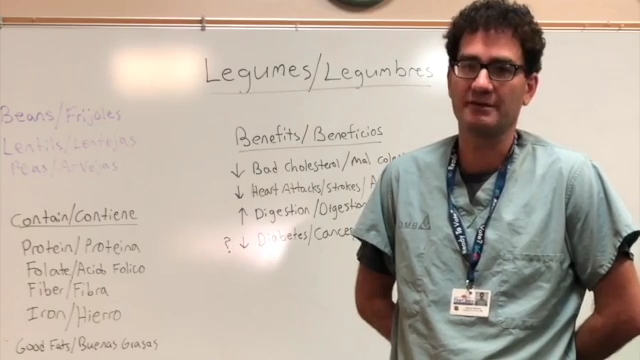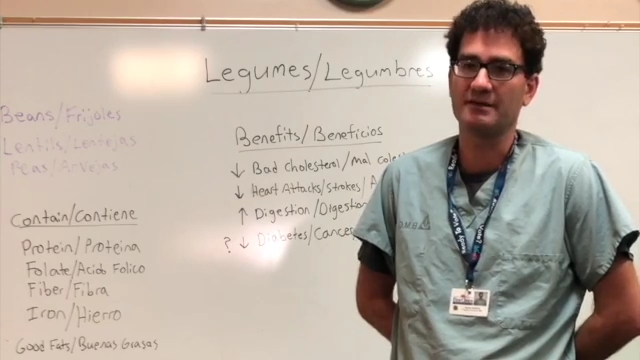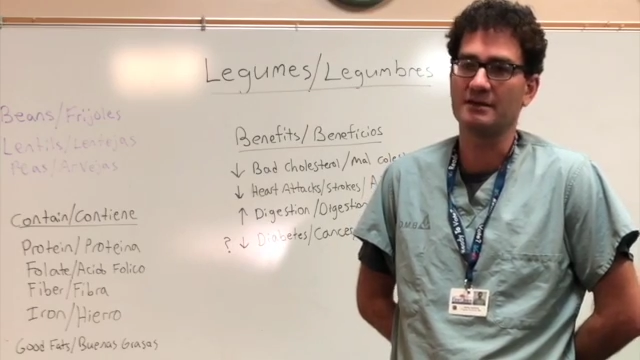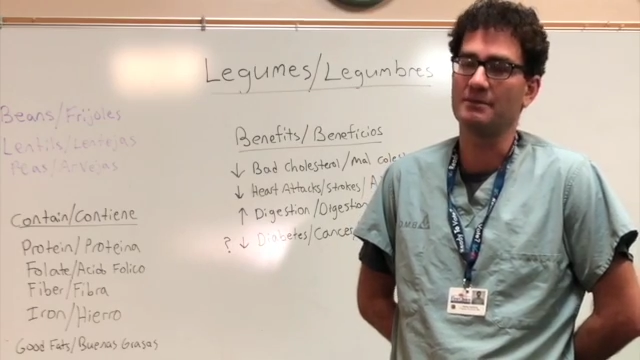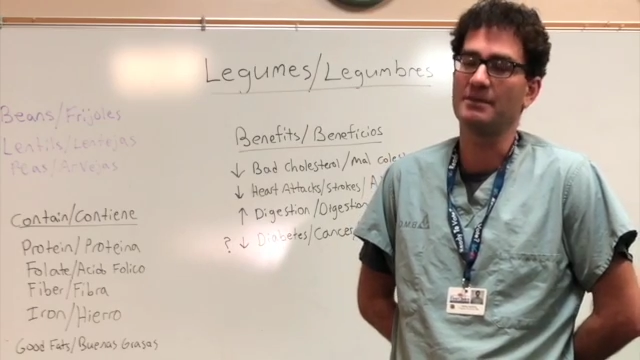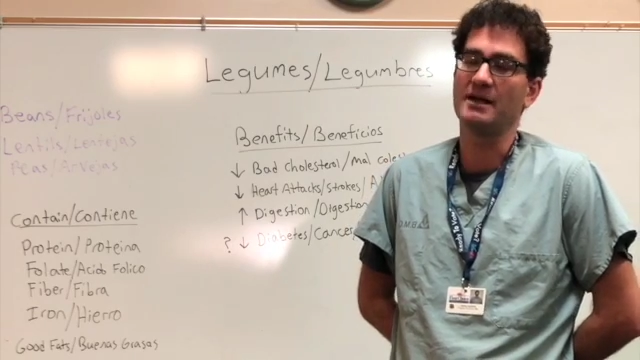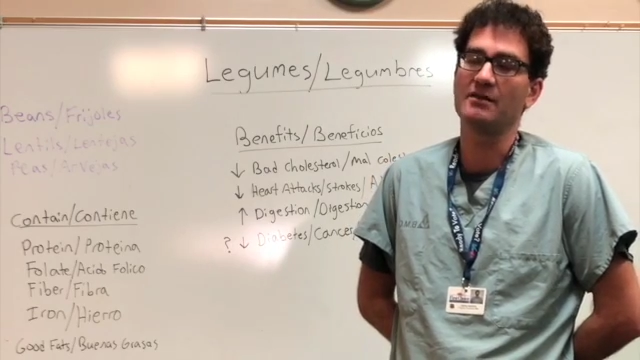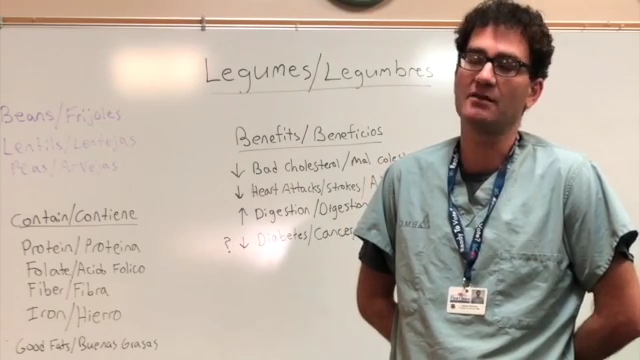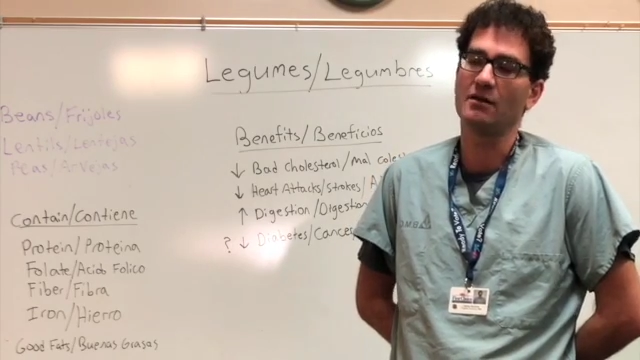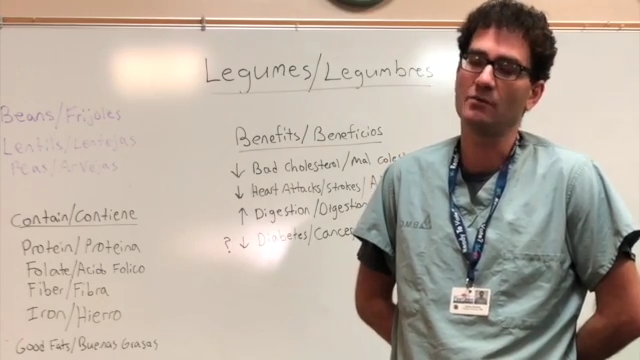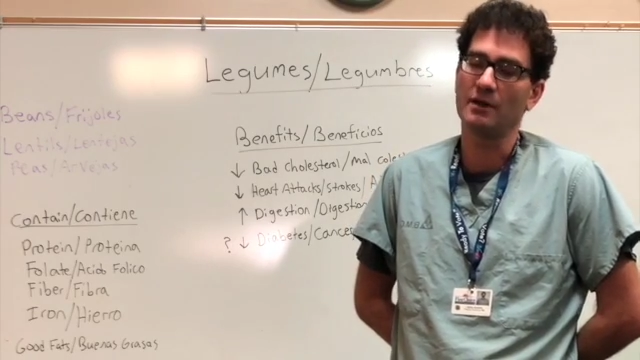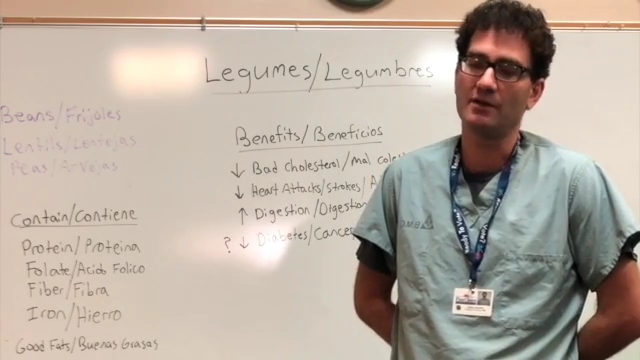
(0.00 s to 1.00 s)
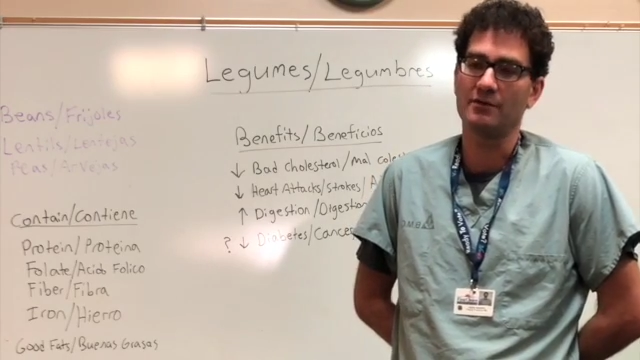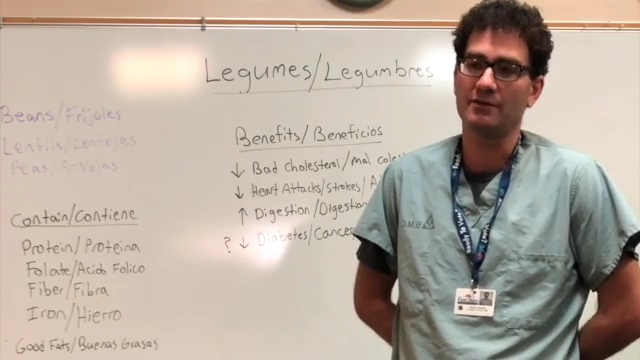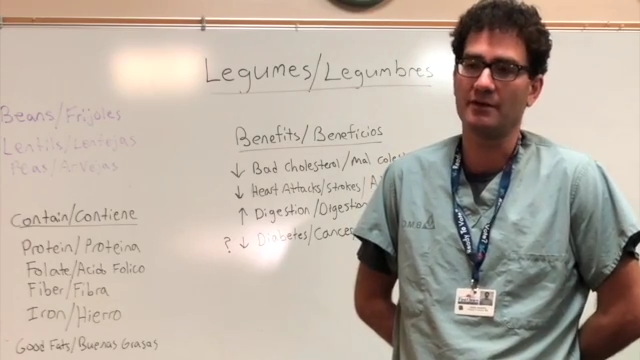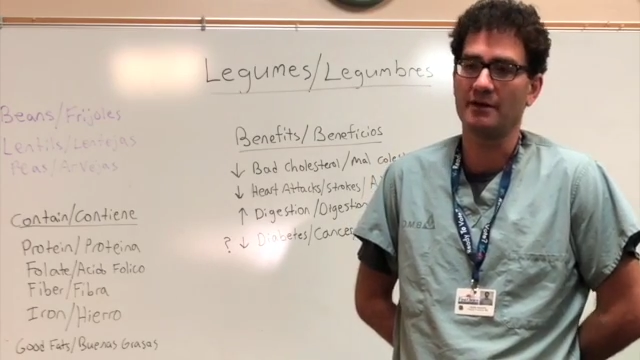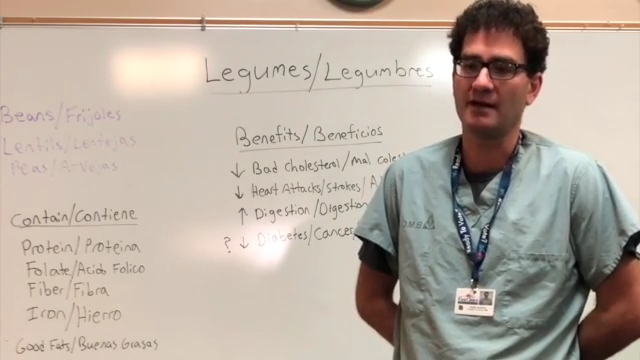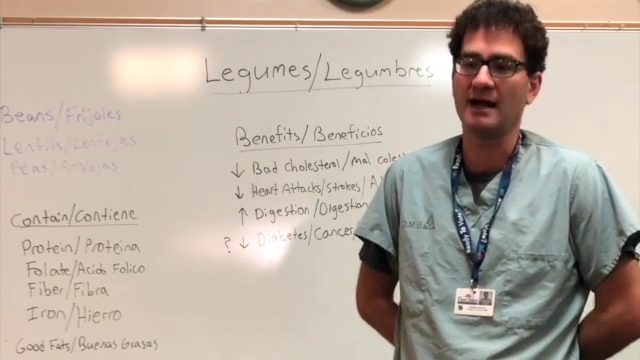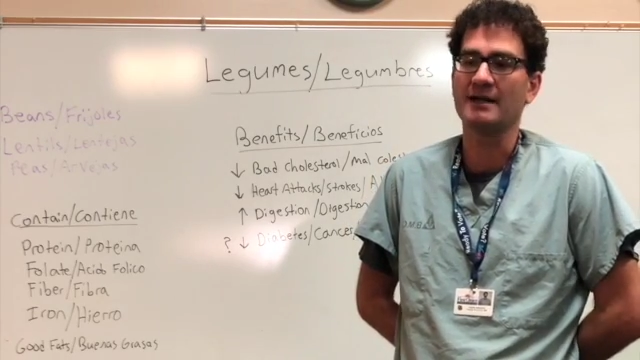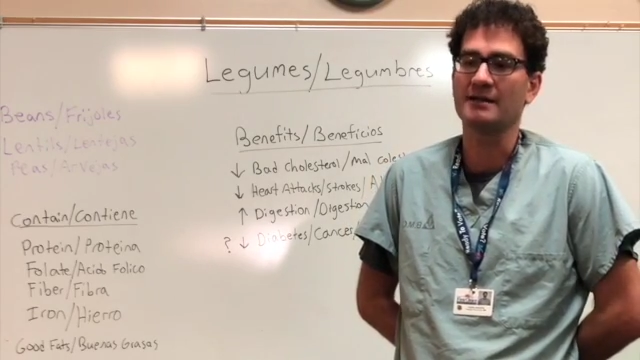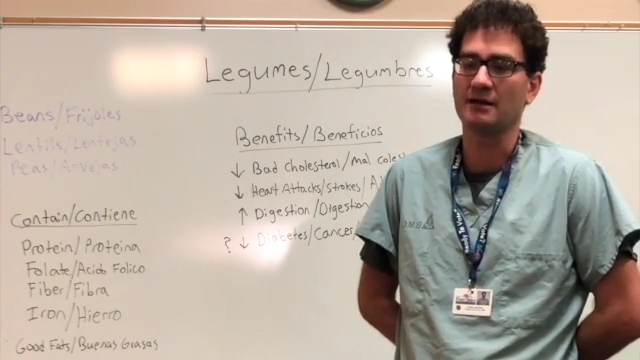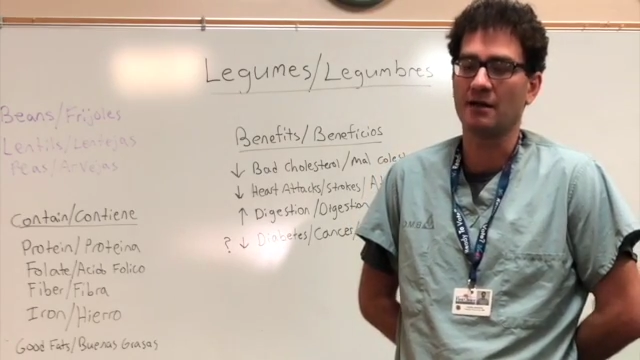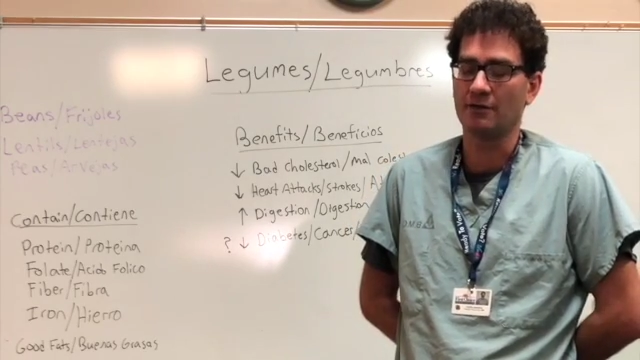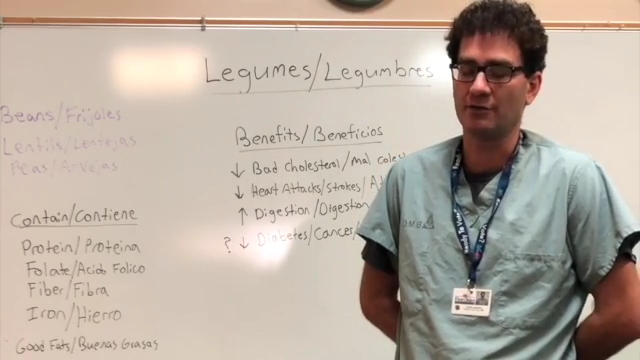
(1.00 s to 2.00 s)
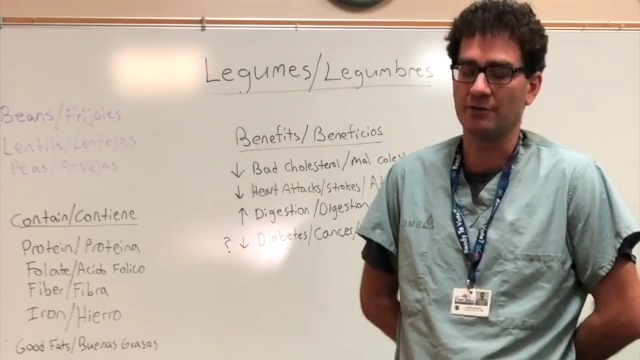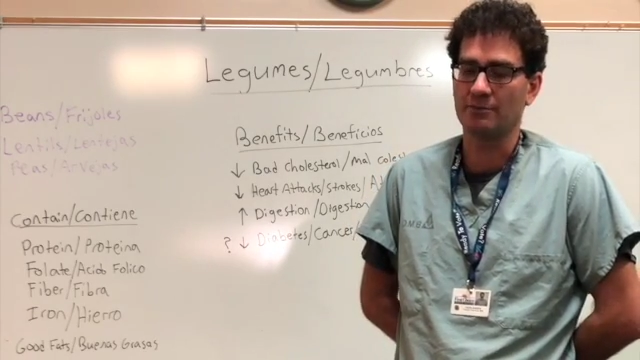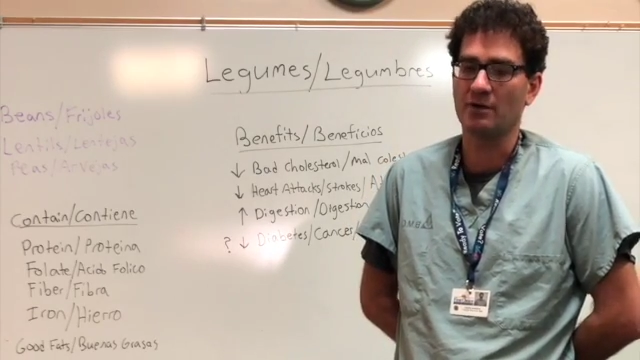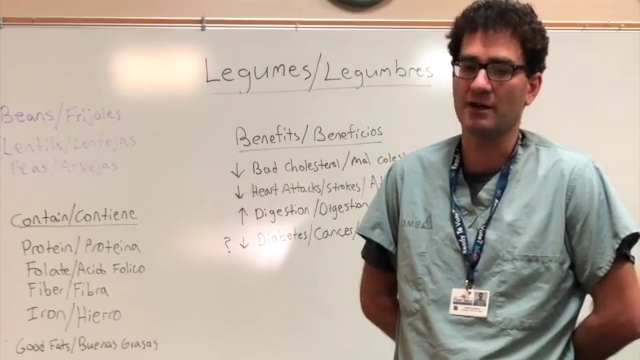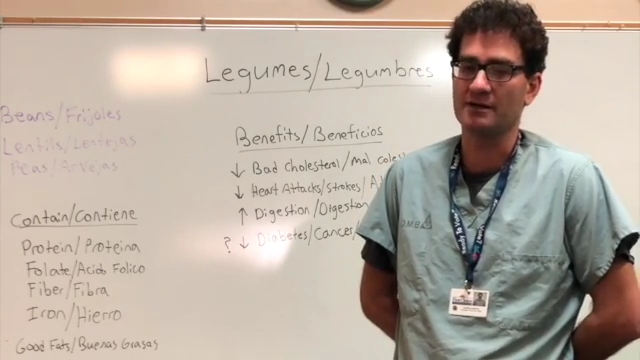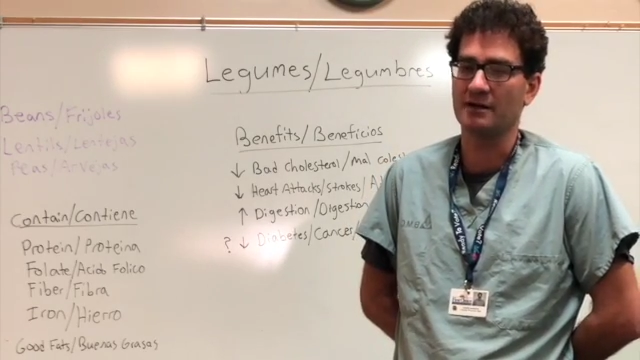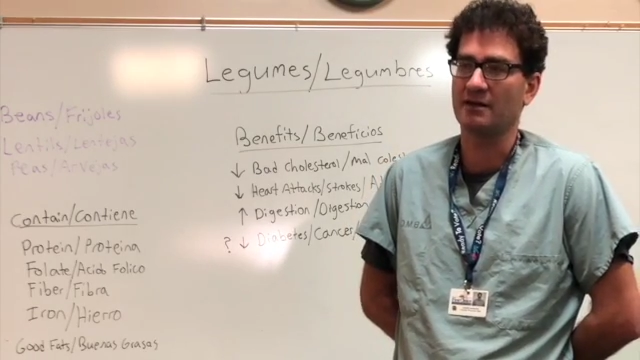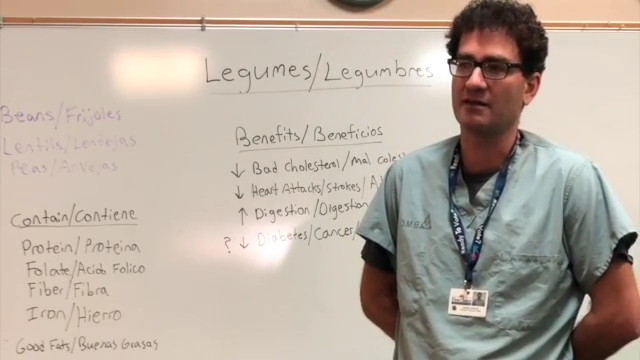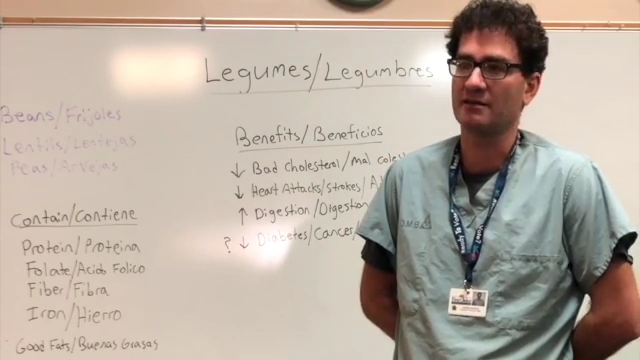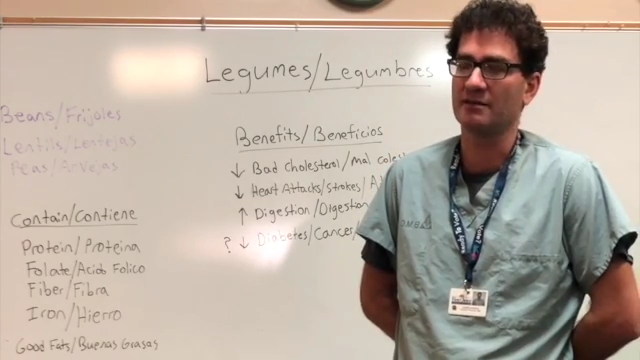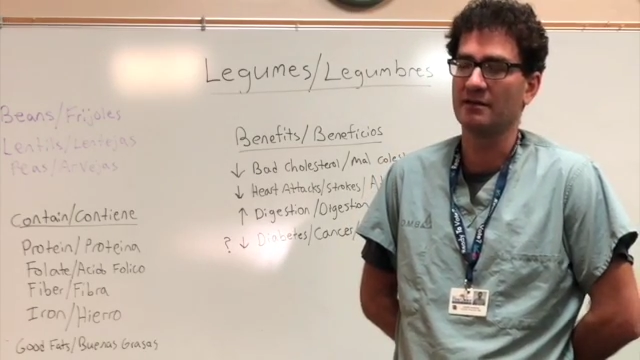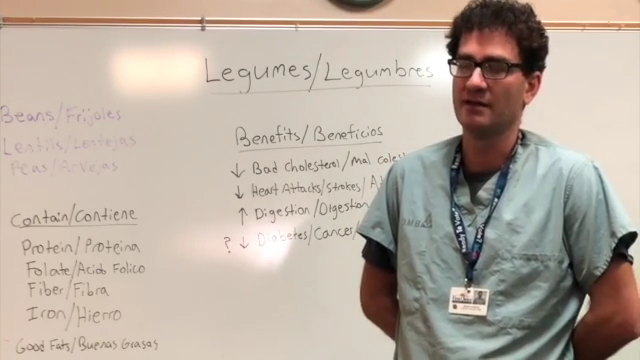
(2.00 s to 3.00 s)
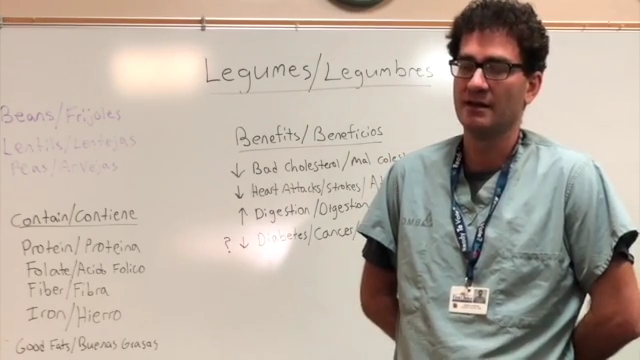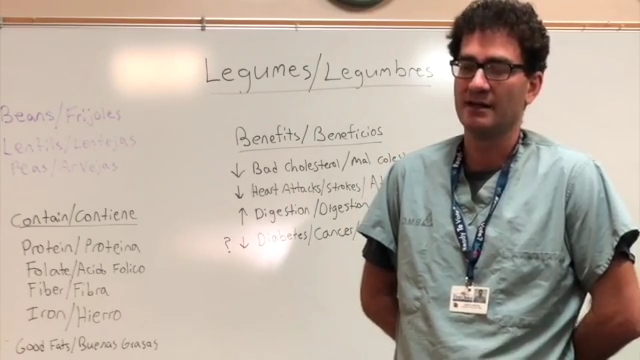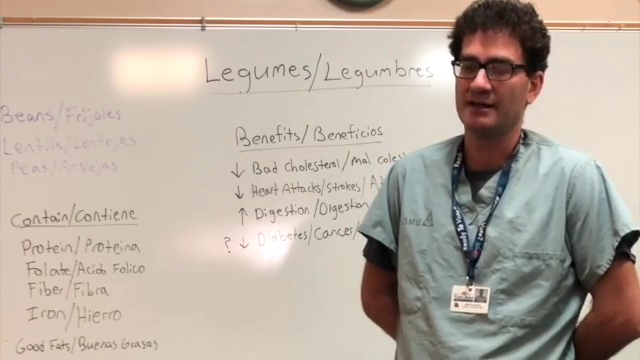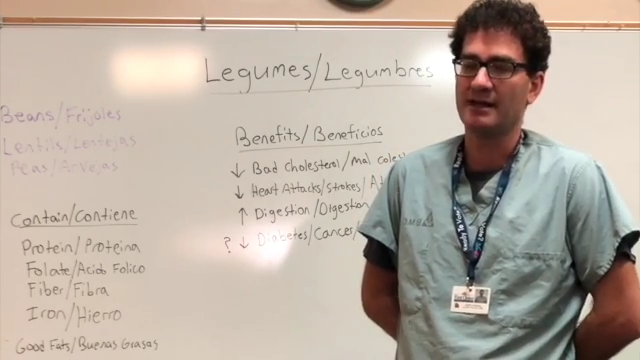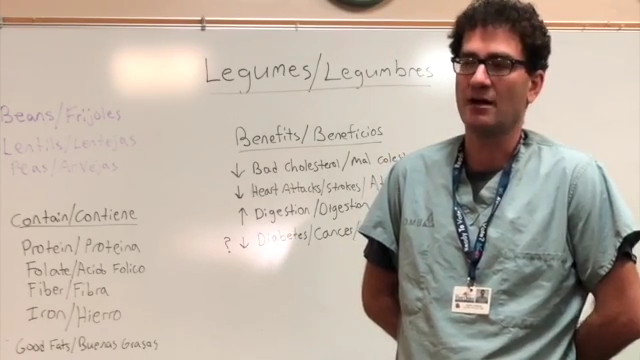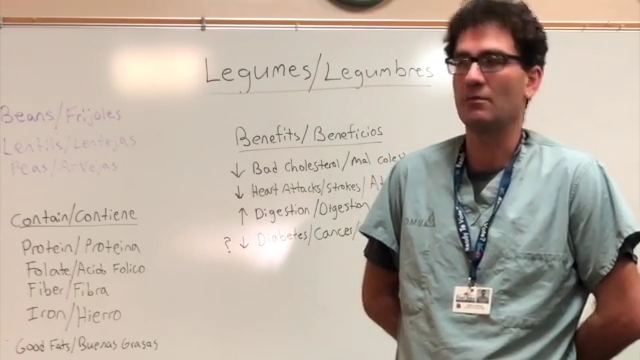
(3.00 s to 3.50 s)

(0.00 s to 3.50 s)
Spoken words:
and it depends on whether they're adding other products and how